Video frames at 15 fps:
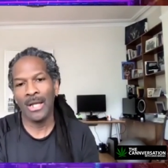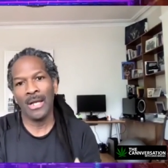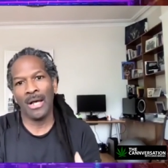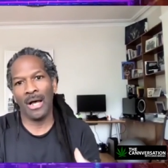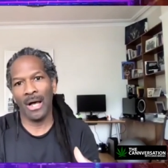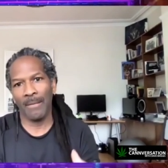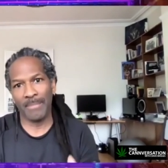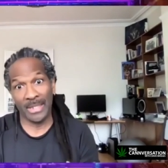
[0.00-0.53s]

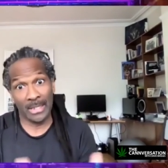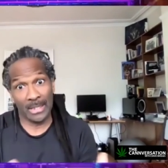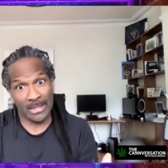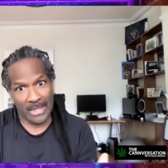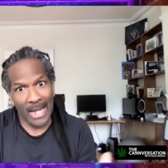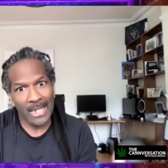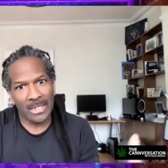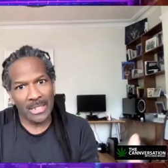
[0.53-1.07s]
uh, because
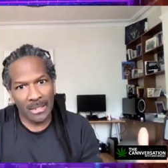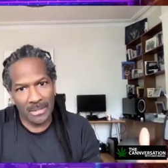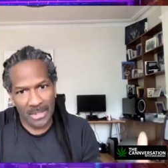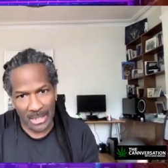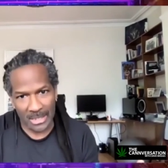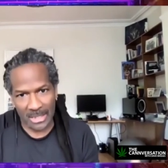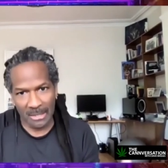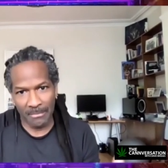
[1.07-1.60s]
that's the
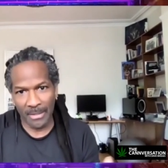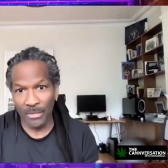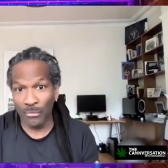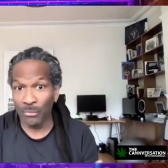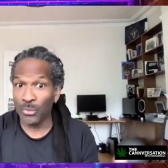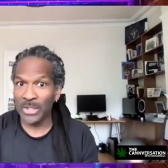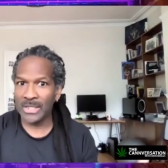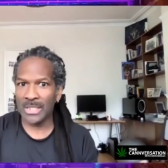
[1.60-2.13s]
system
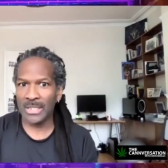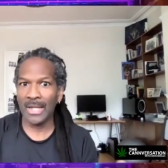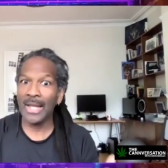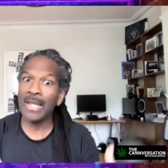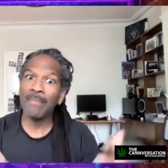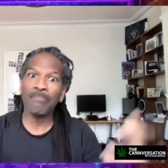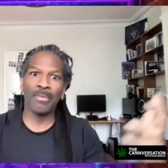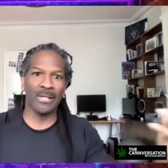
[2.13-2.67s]
in which
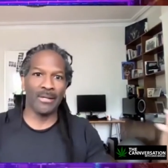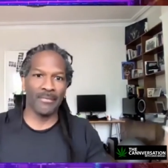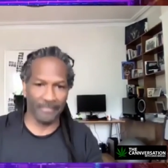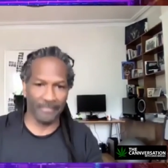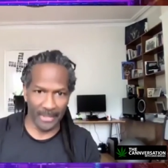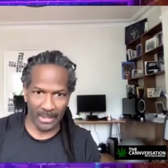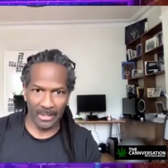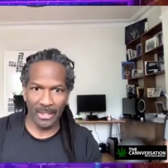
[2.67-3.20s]
they
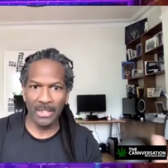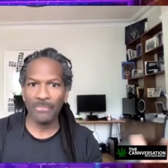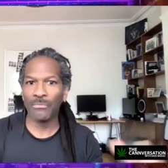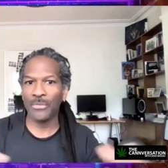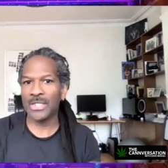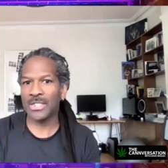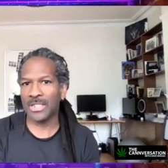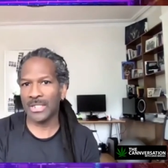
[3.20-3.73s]
benefited, in
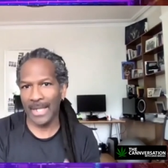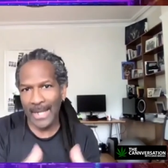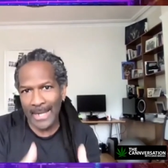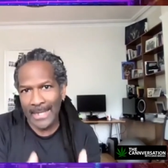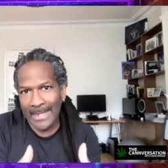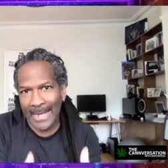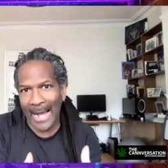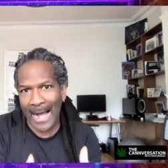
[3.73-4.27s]
which
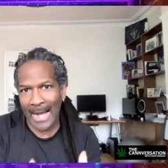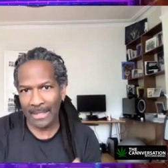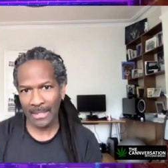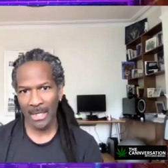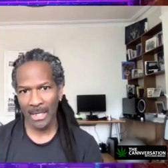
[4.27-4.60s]
they got